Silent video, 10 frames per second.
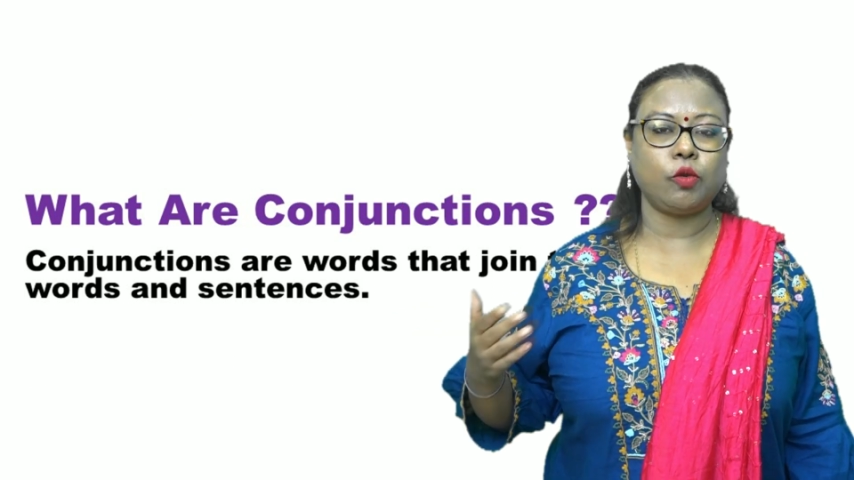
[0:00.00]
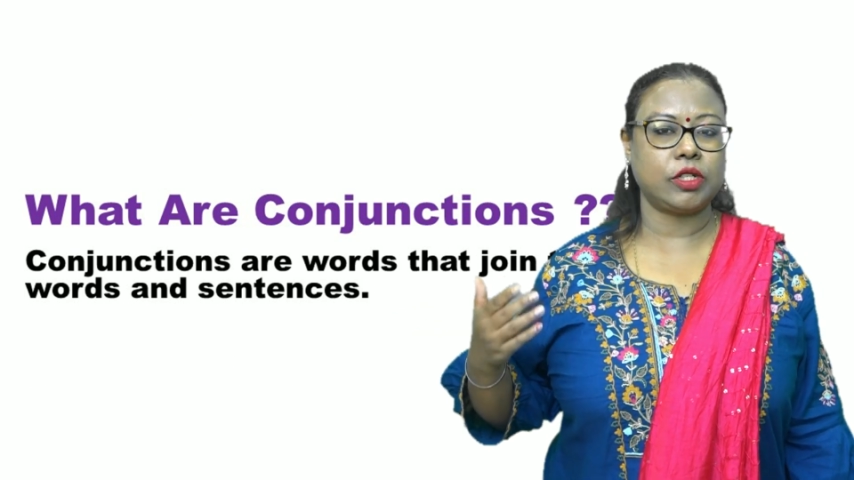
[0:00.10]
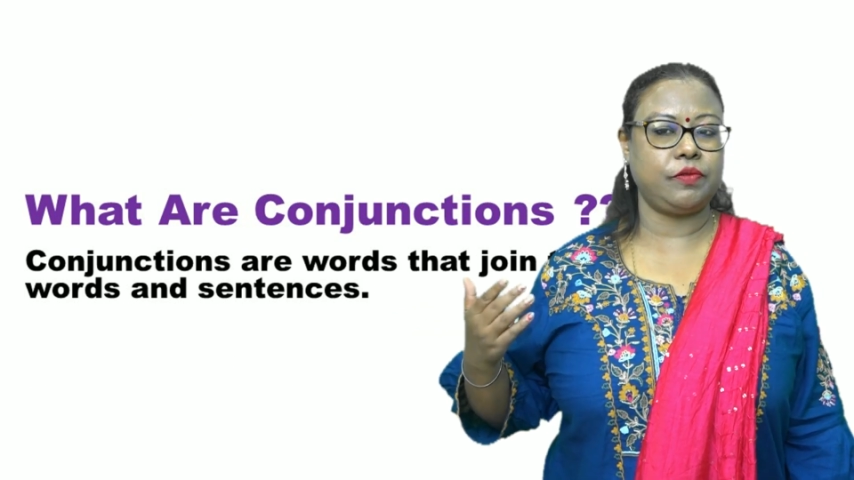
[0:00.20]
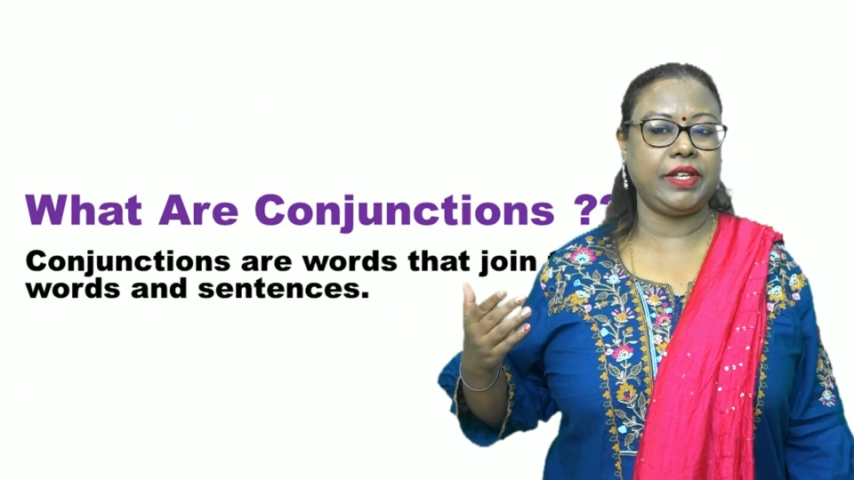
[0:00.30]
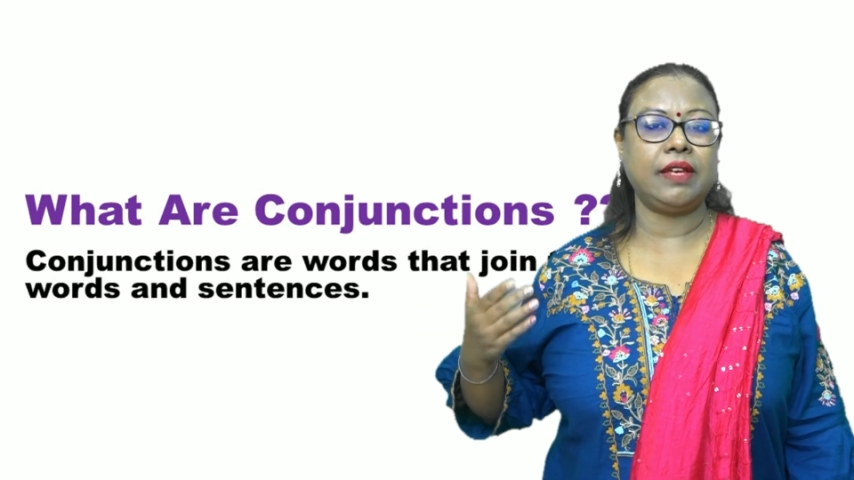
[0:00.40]

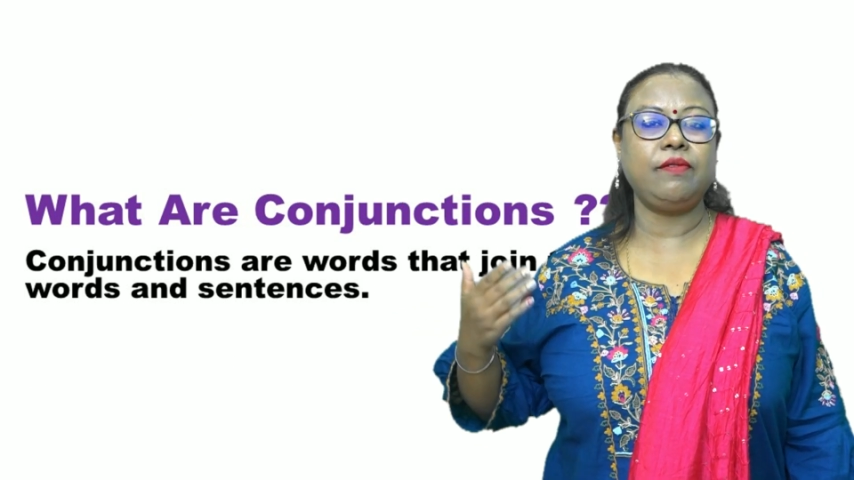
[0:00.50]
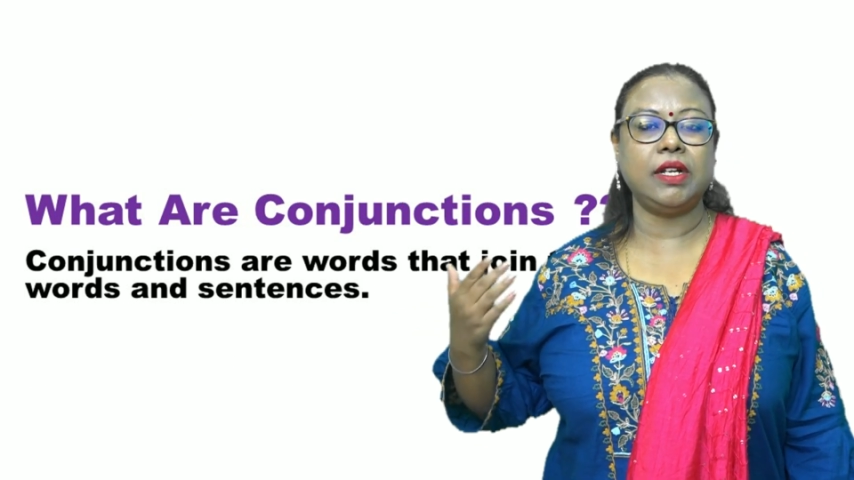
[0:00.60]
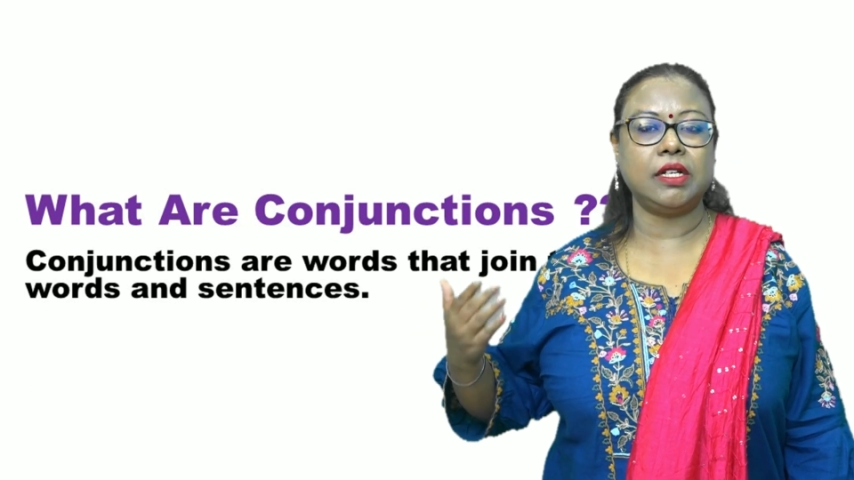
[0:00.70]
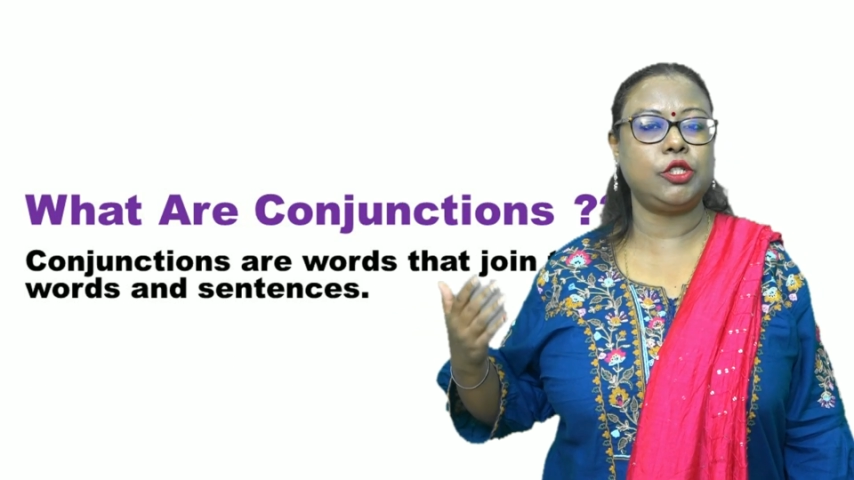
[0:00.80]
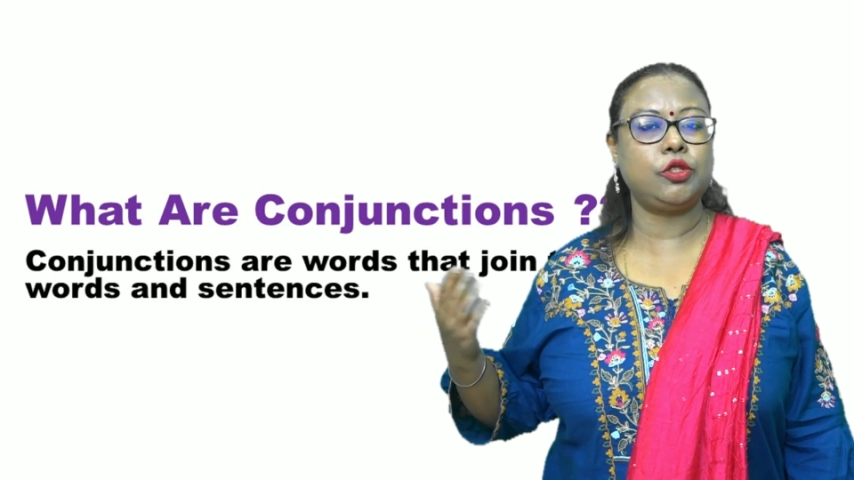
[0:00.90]
what we have
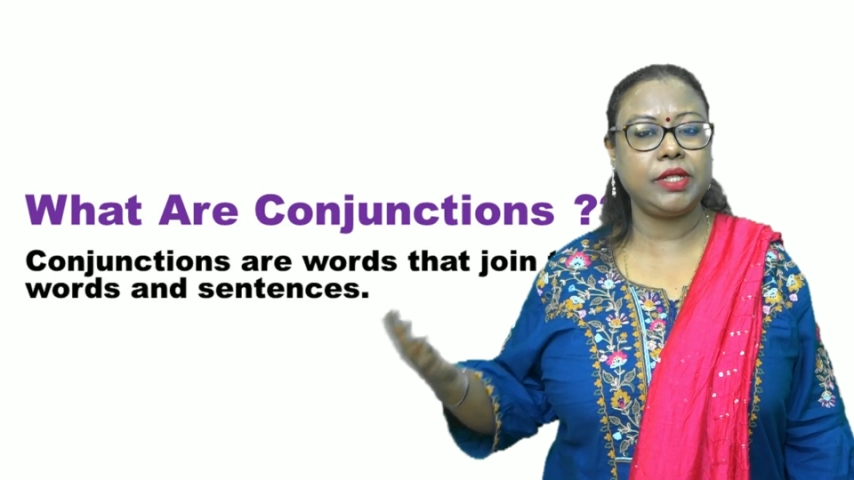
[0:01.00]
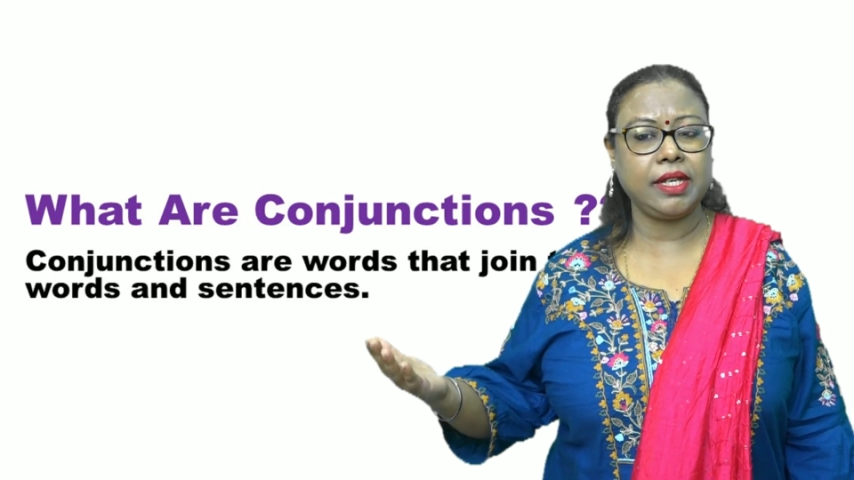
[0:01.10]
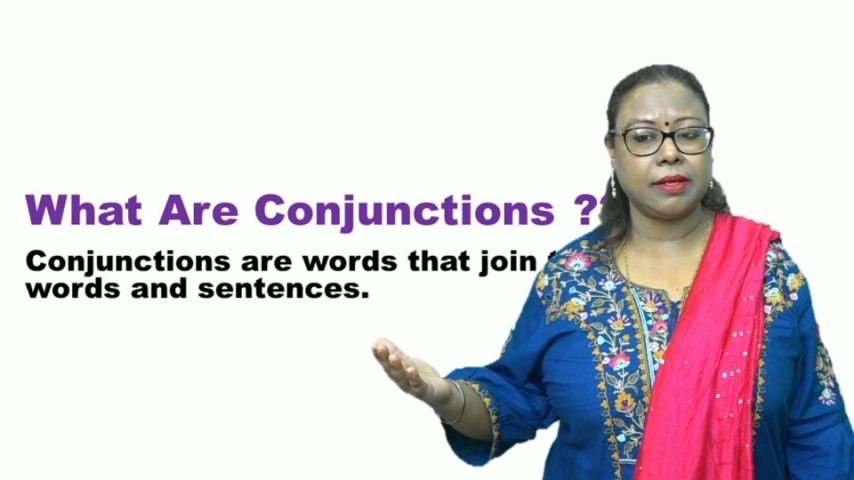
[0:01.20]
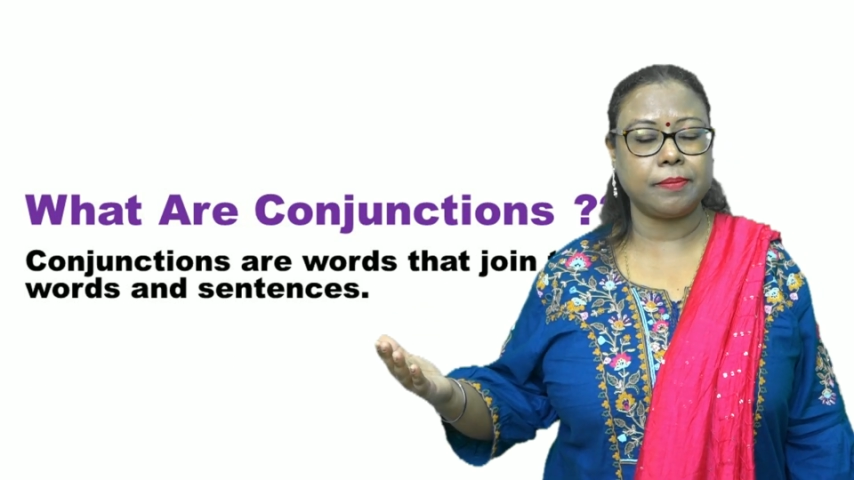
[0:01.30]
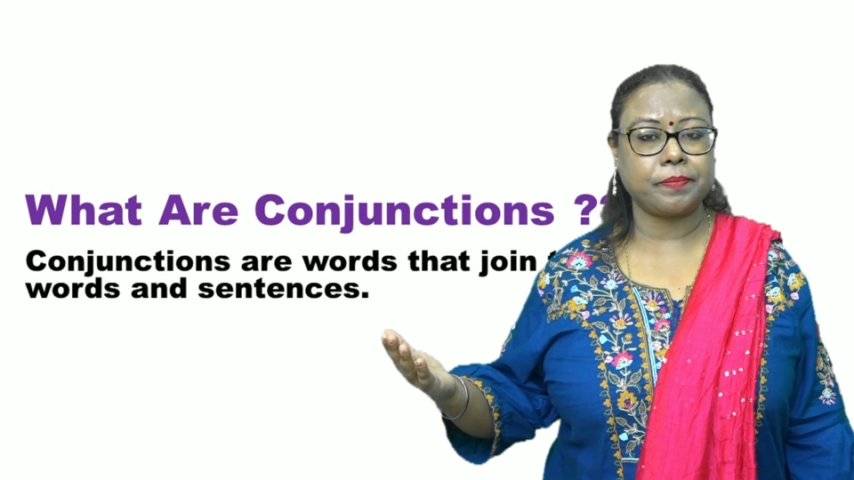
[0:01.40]
learned
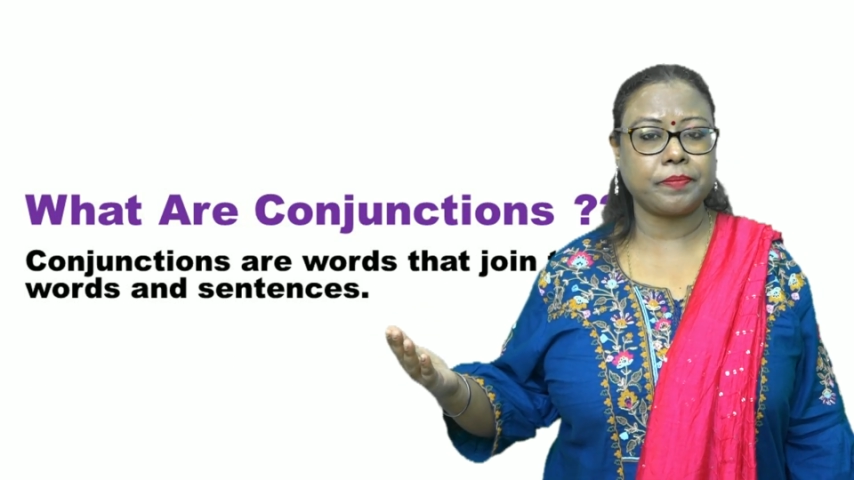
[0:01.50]
today.